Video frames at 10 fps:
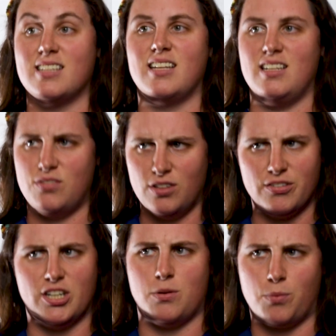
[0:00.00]
said, he's feeling
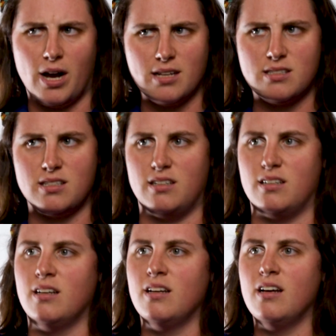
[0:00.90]
very depressed,
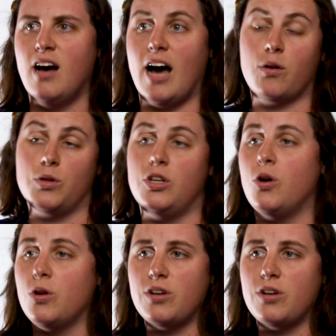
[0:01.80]
and I don't really know your